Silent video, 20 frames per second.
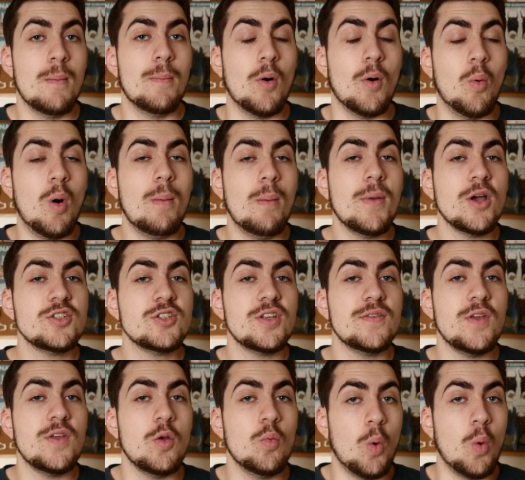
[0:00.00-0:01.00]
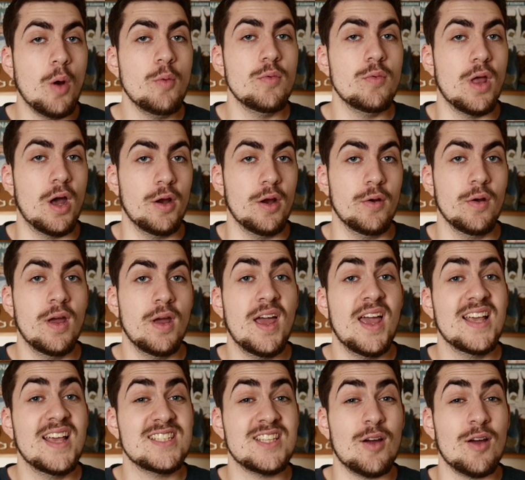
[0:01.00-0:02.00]
But what most of you won't know
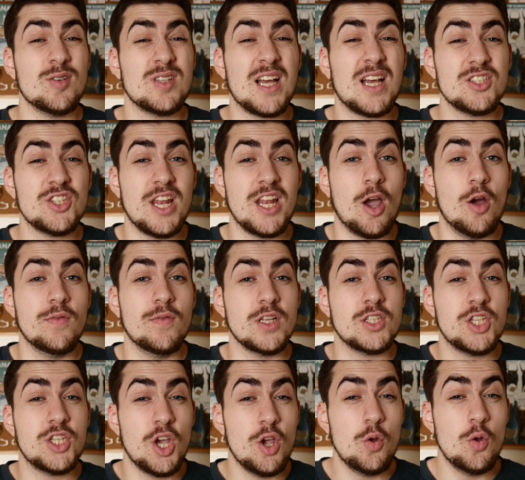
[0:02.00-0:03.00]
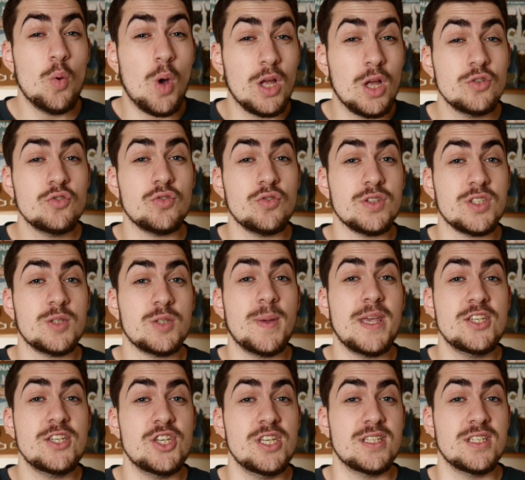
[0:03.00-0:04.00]
is there is actually over 200
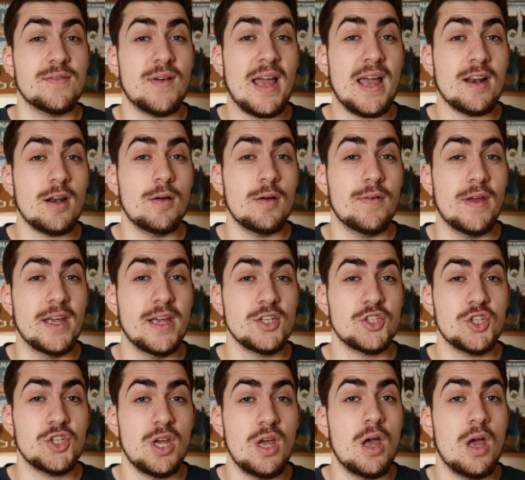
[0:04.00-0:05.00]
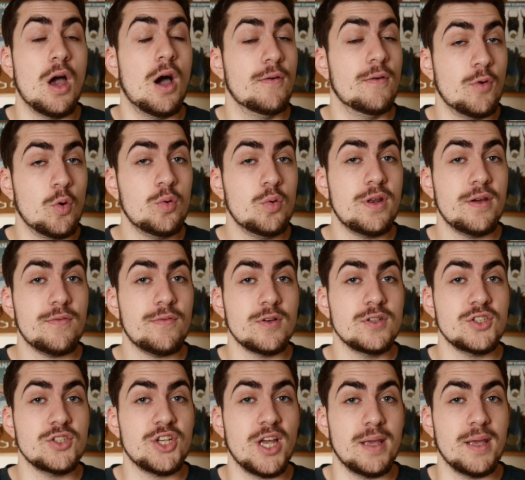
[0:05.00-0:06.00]
species of anglerfish, of all
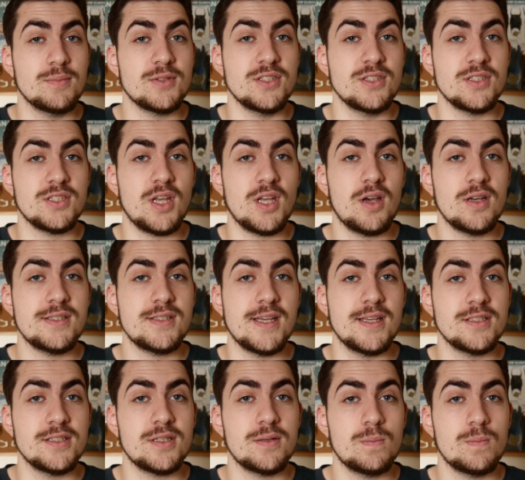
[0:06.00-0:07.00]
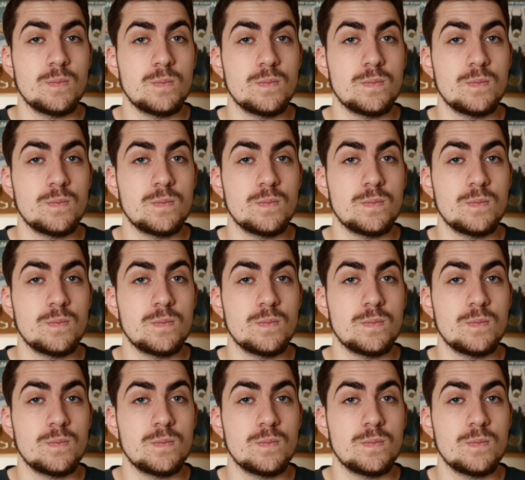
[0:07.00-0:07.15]
different shapes and sizes.